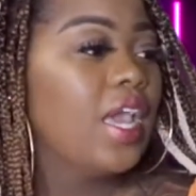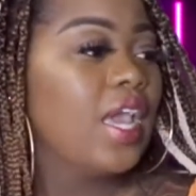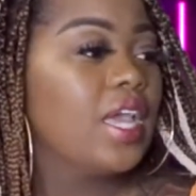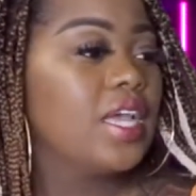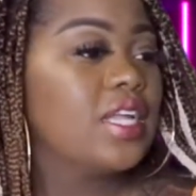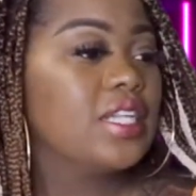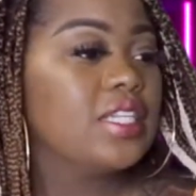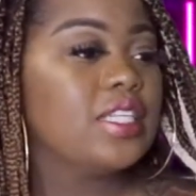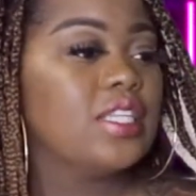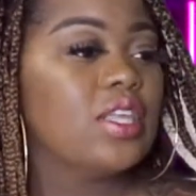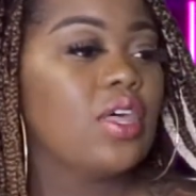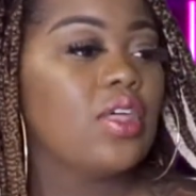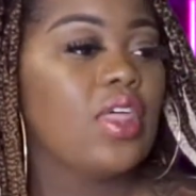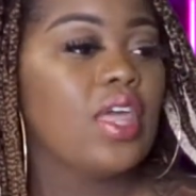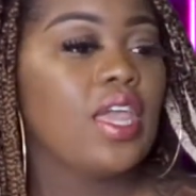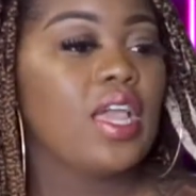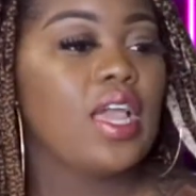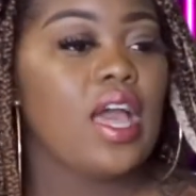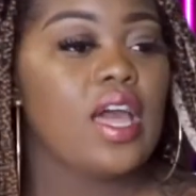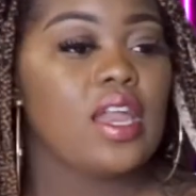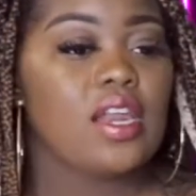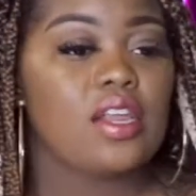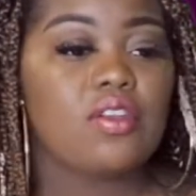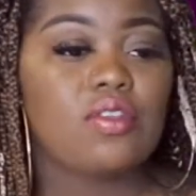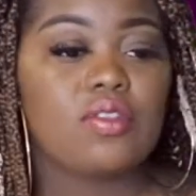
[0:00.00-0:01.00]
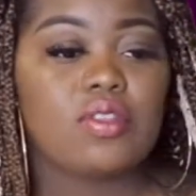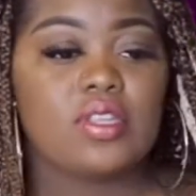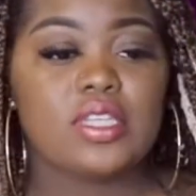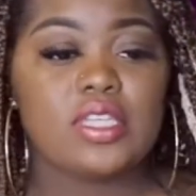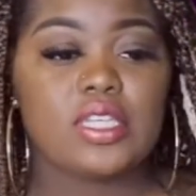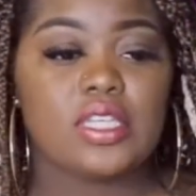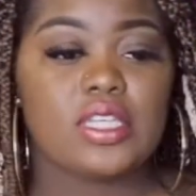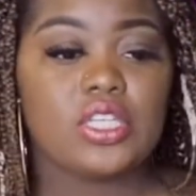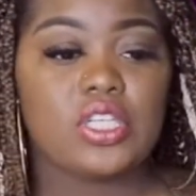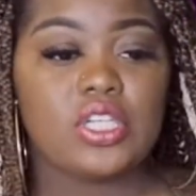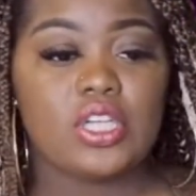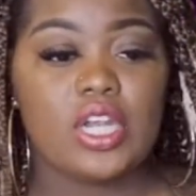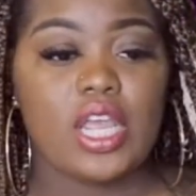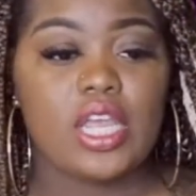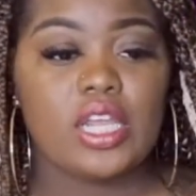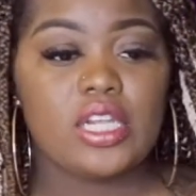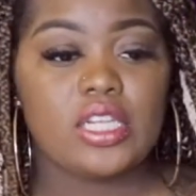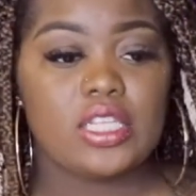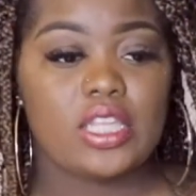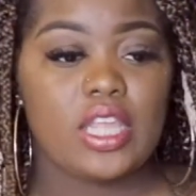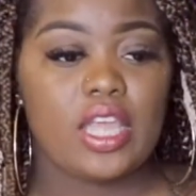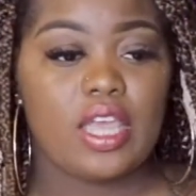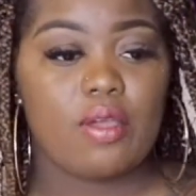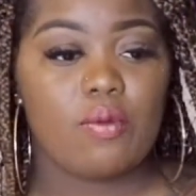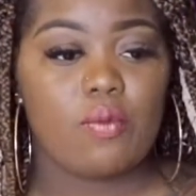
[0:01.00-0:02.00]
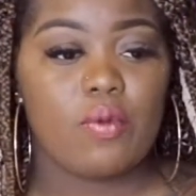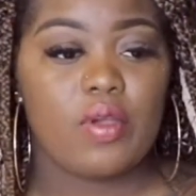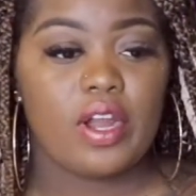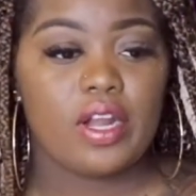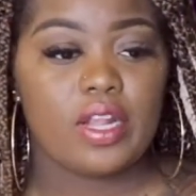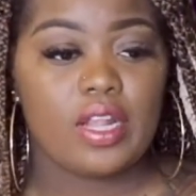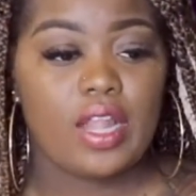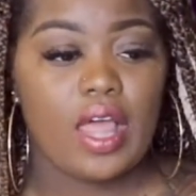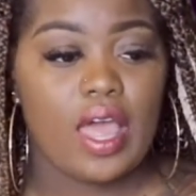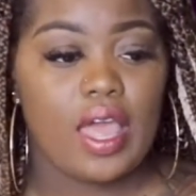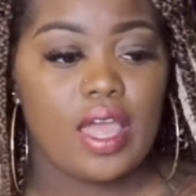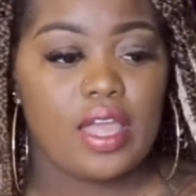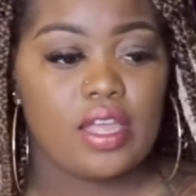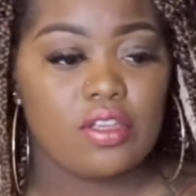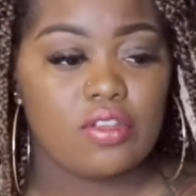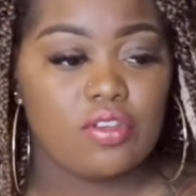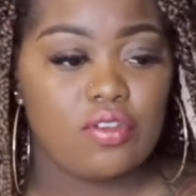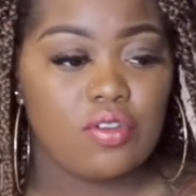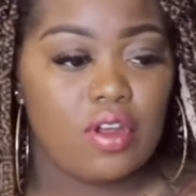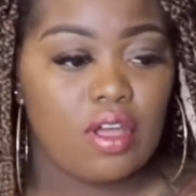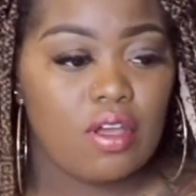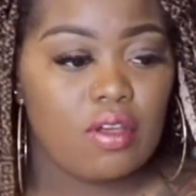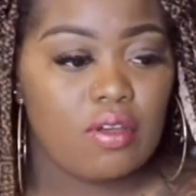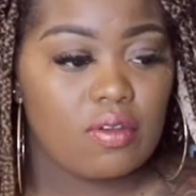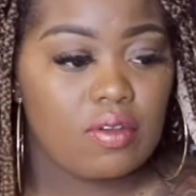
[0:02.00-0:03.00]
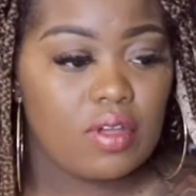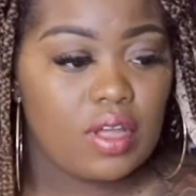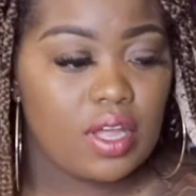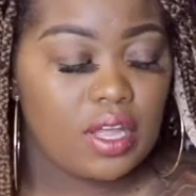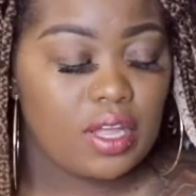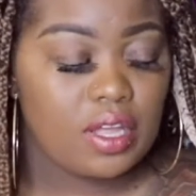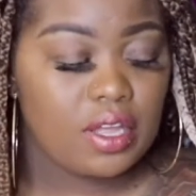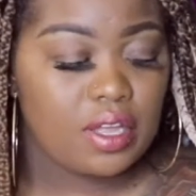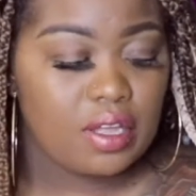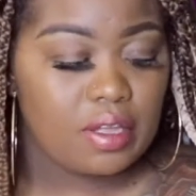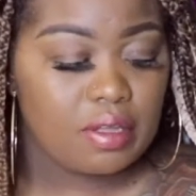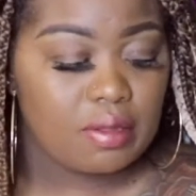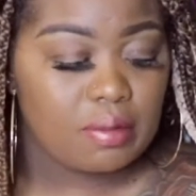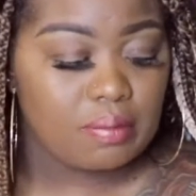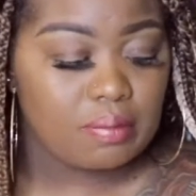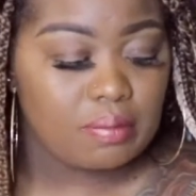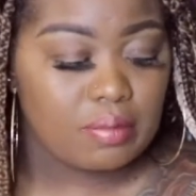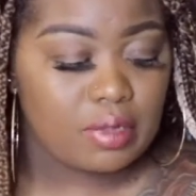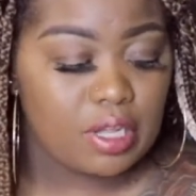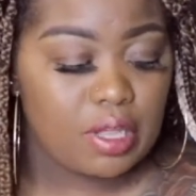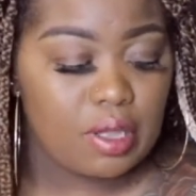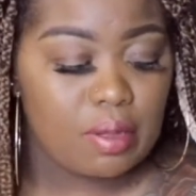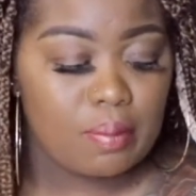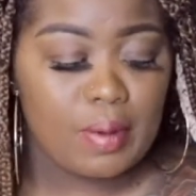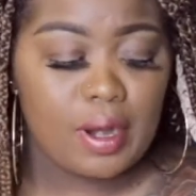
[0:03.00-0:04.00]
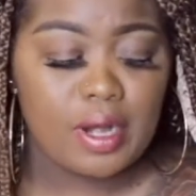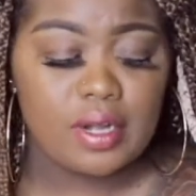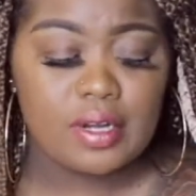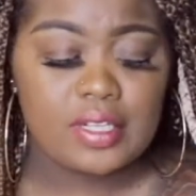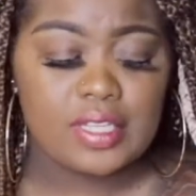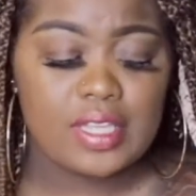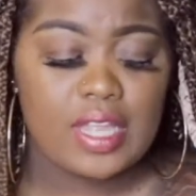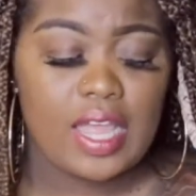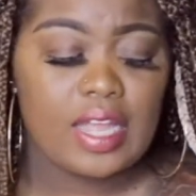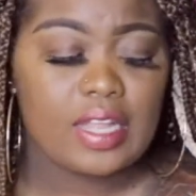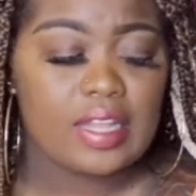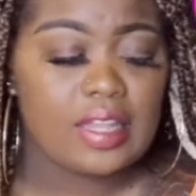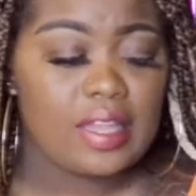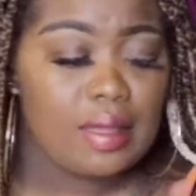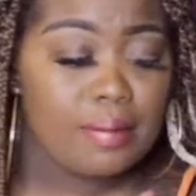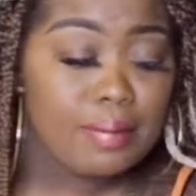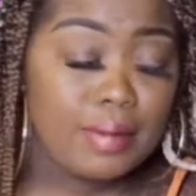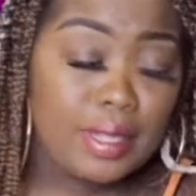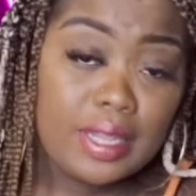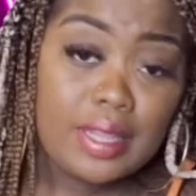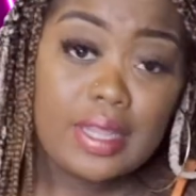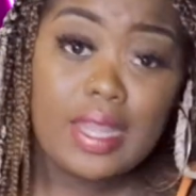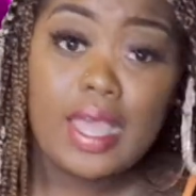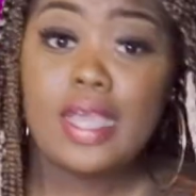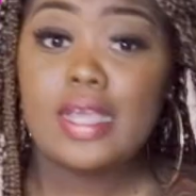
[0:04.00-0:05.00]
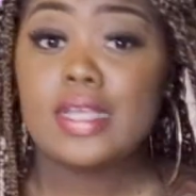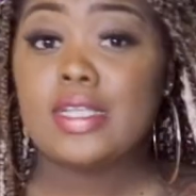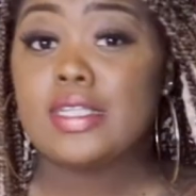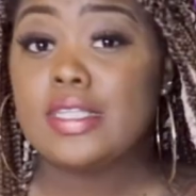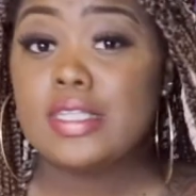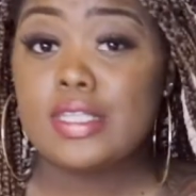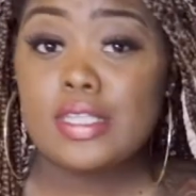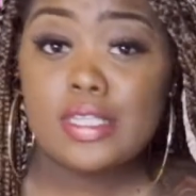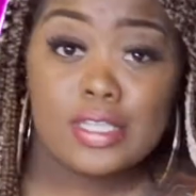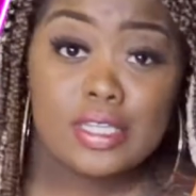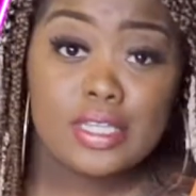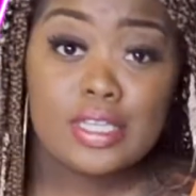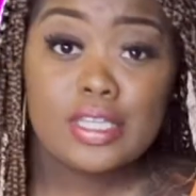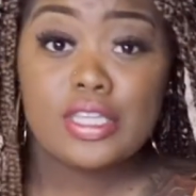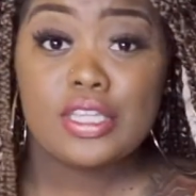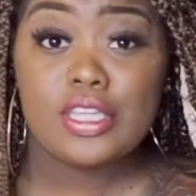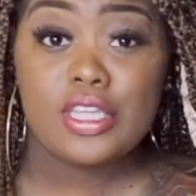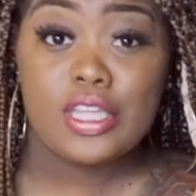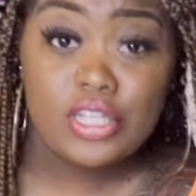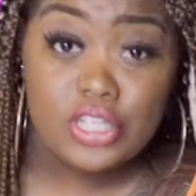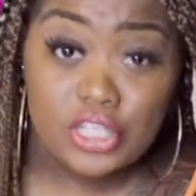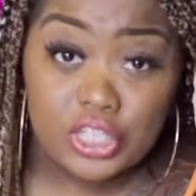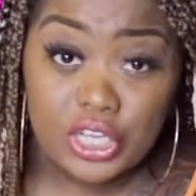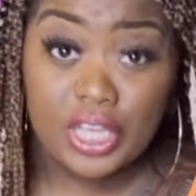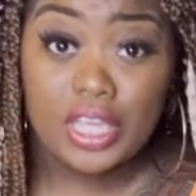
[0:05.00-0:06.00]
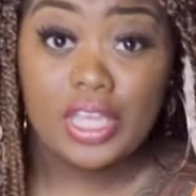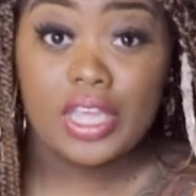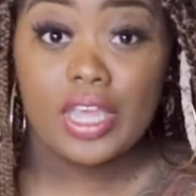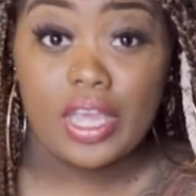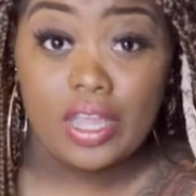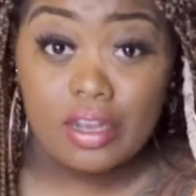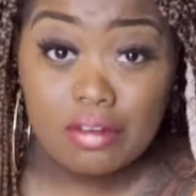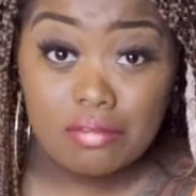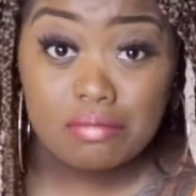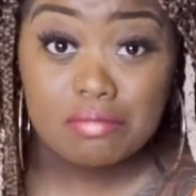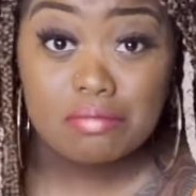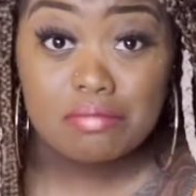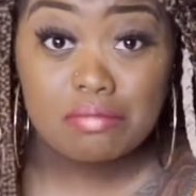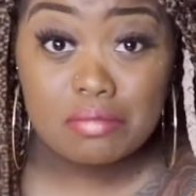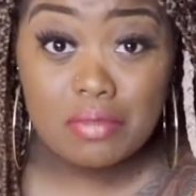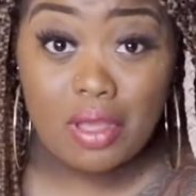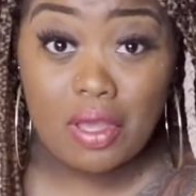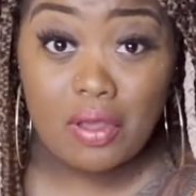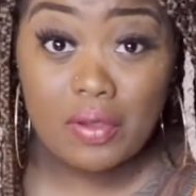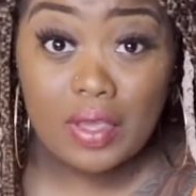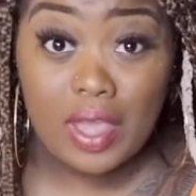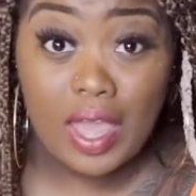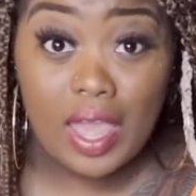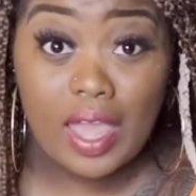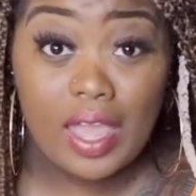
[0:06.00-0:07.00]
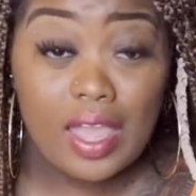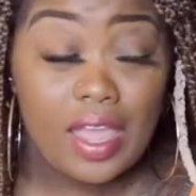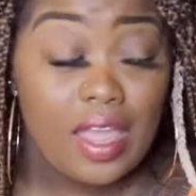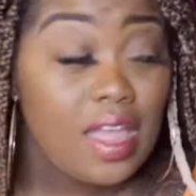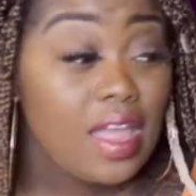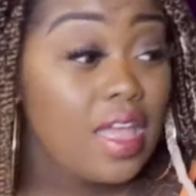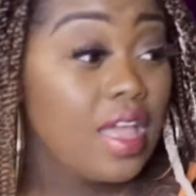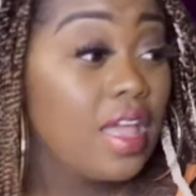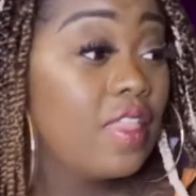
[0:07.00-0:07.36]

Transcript: And so they kind of do this exchange thing where, like, you know, Lil Murder's like, let me lace your chicken, okay?